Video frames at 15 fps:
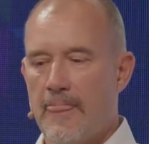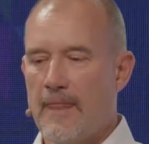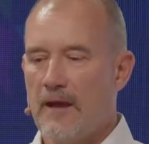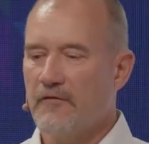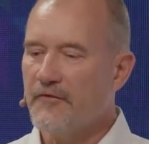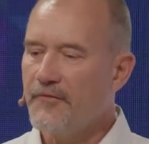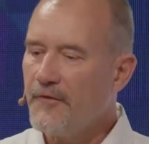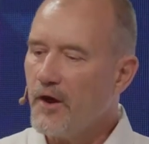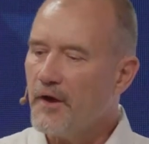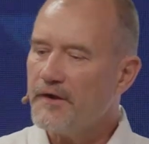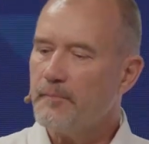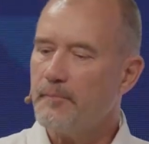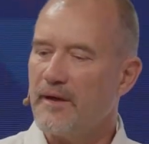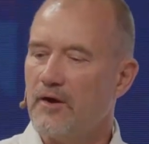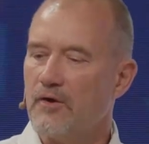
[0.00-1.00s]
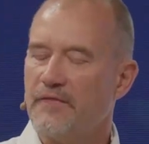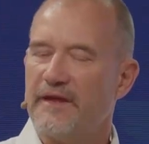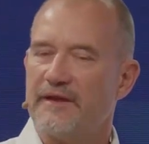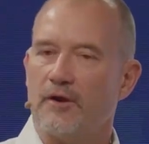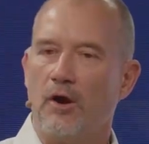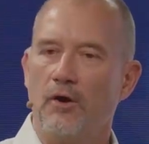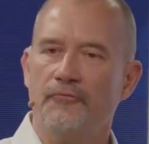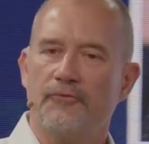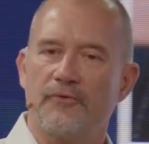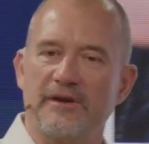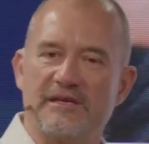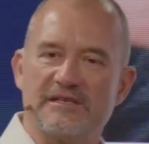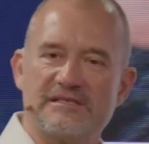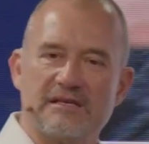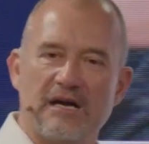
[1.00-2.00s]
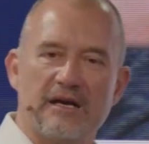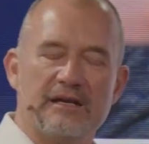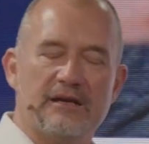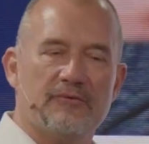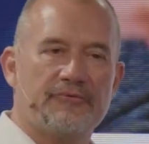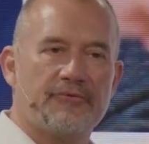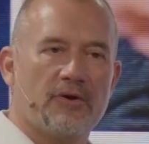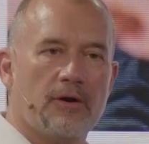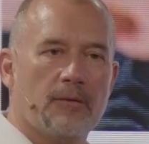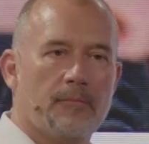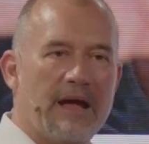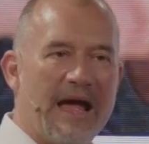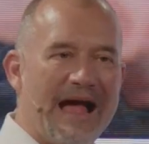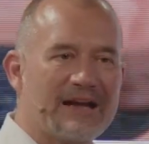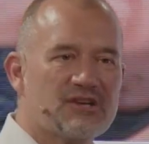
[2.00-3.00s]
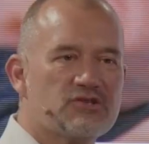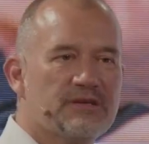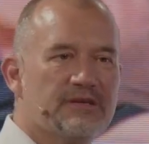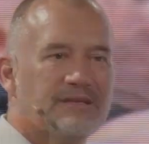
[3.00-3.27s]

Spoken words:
We thought about that offering starting from actually